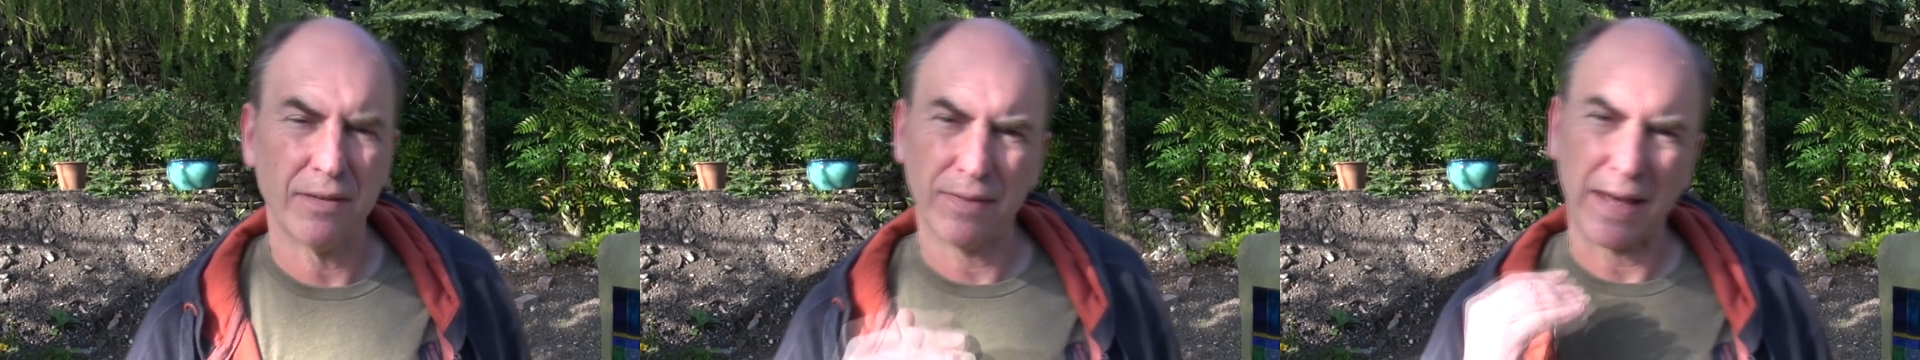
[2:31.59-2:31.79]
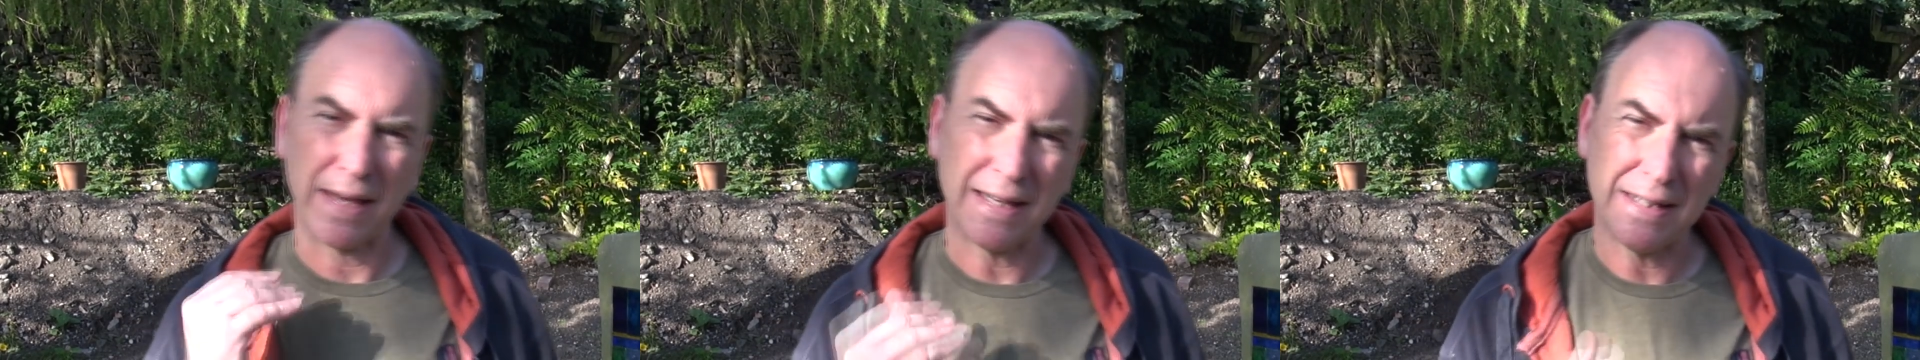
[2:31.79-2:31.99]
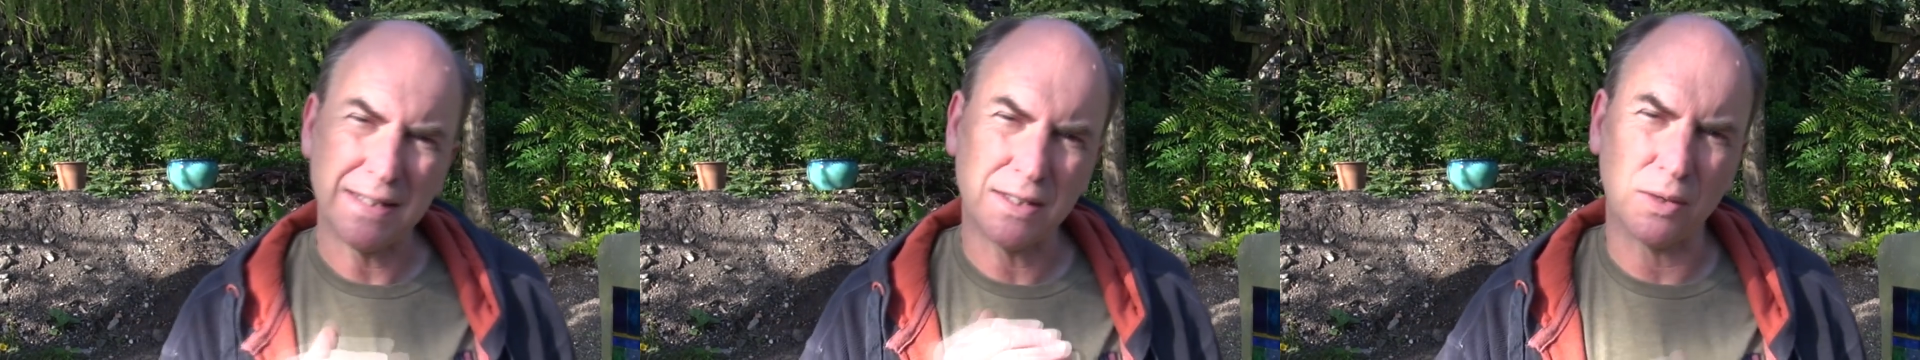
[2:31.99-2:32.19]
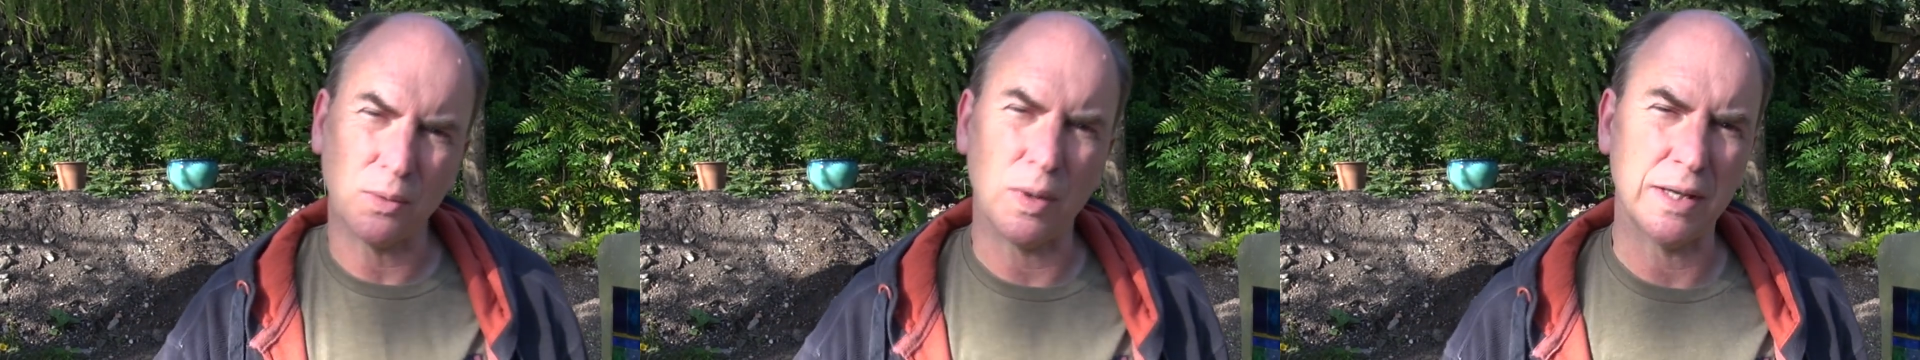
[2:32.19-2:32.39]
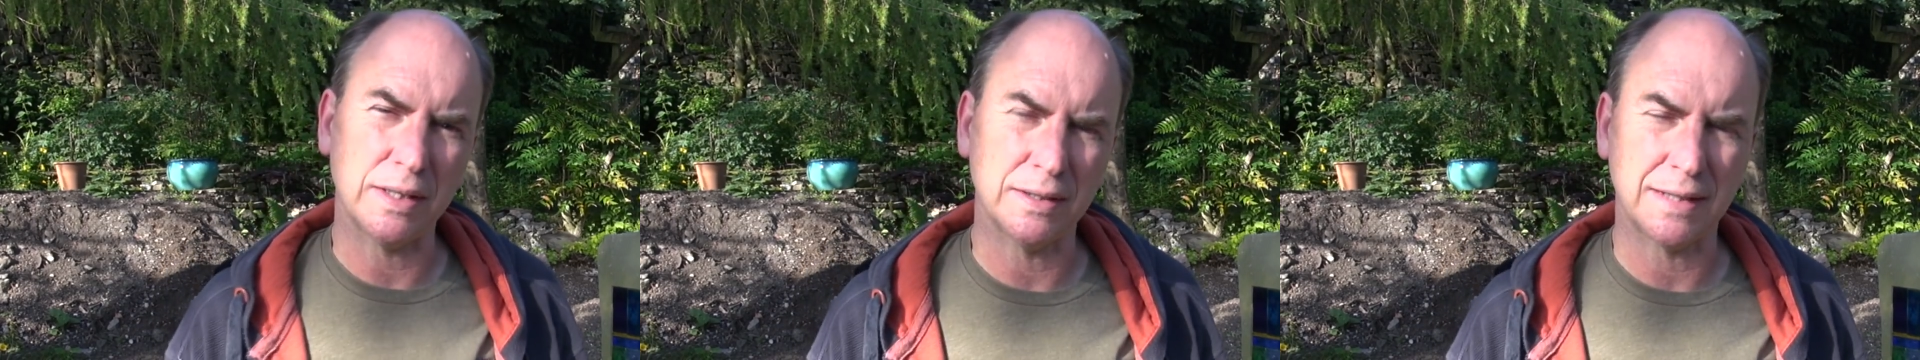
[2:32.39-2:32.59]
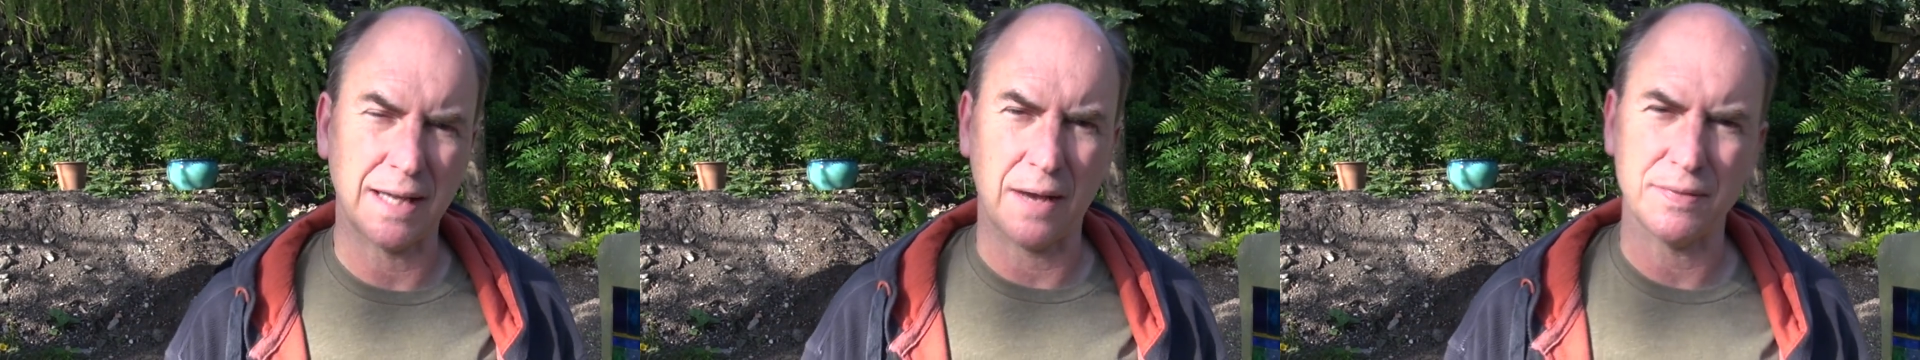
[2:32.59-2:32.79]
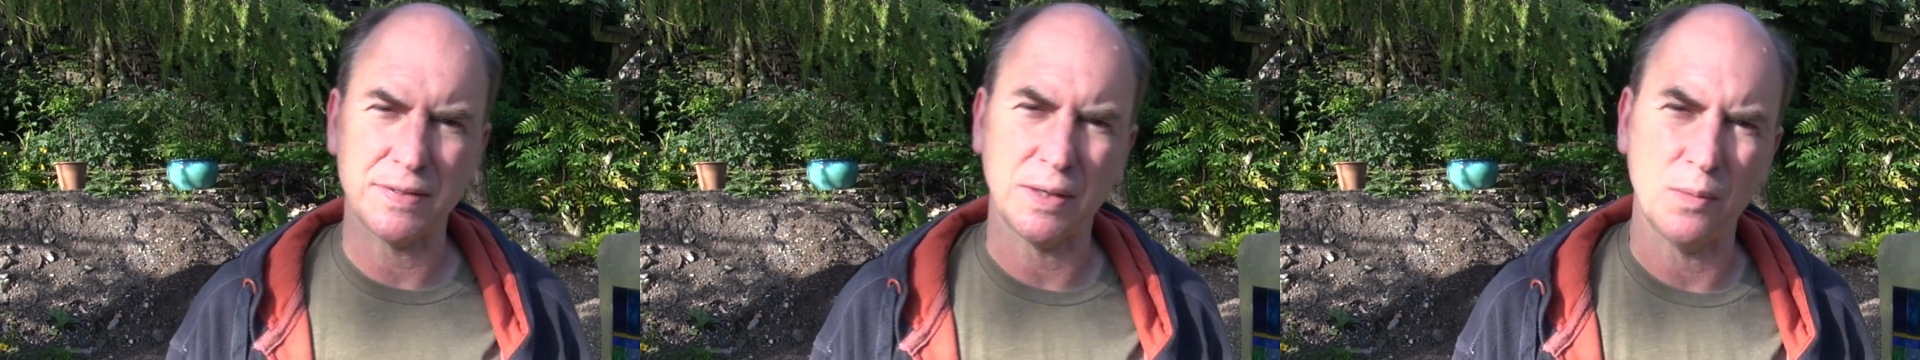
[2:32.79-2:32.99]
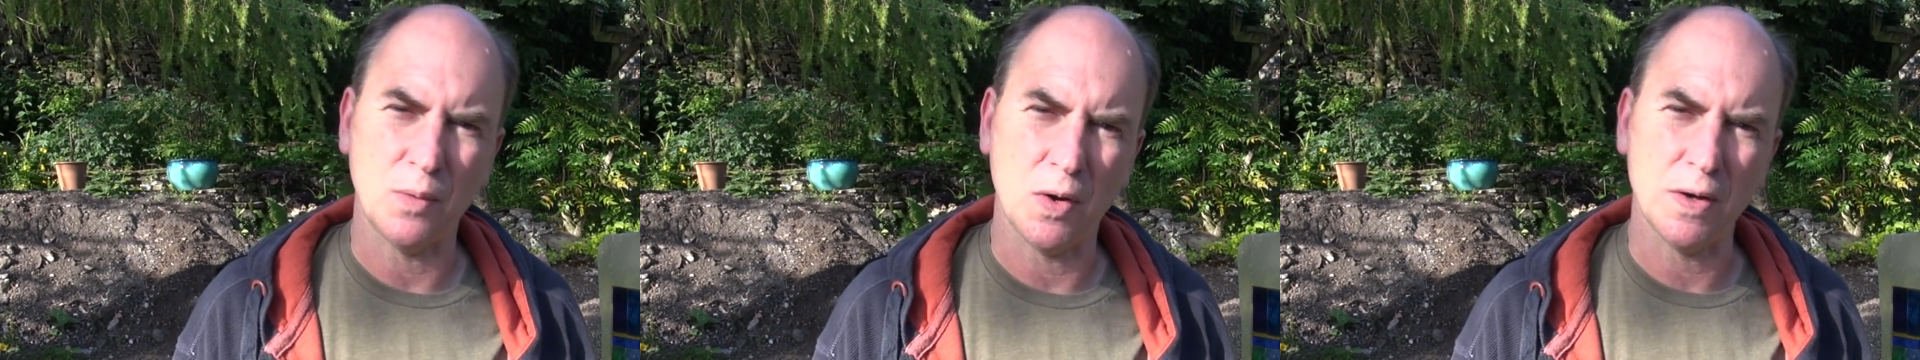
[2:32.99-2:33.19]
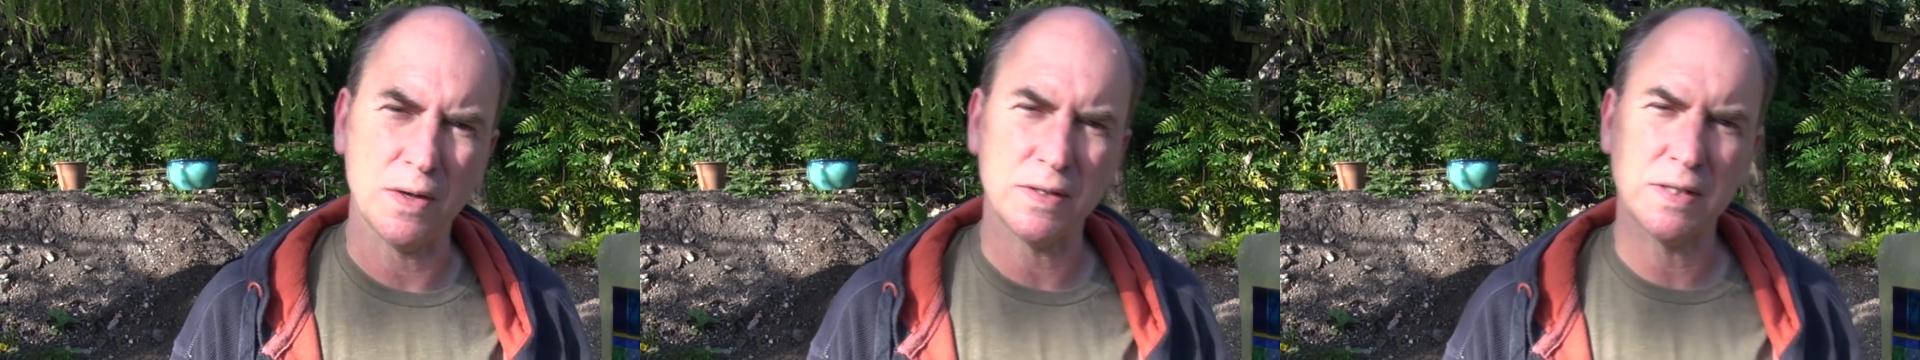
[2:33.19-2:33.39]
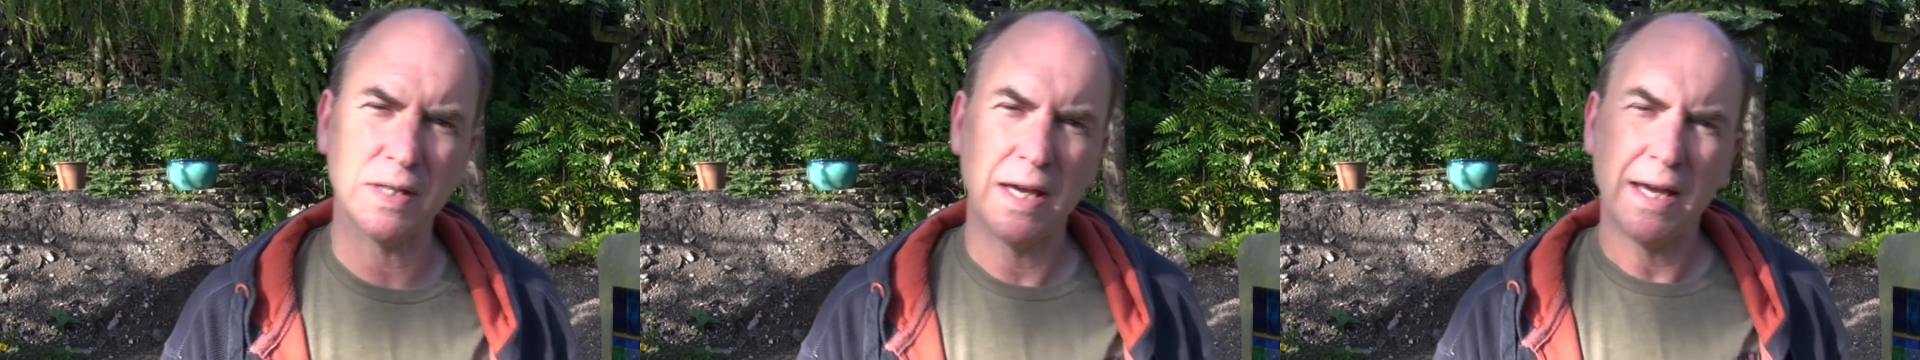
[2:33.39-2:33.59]
if that is the way that dowsing
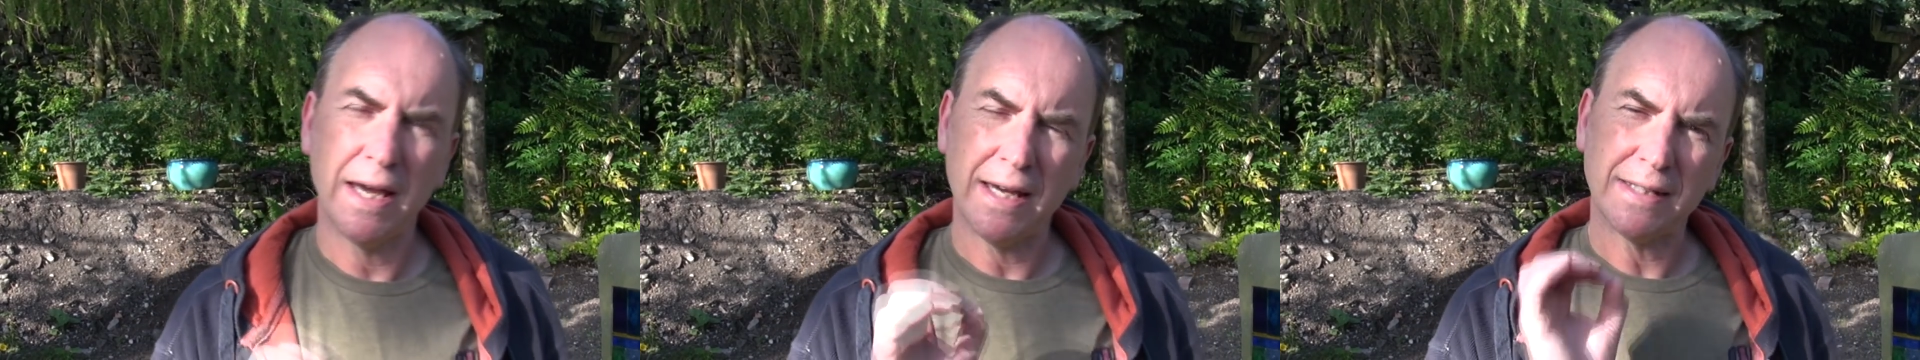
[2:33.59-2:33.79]
works,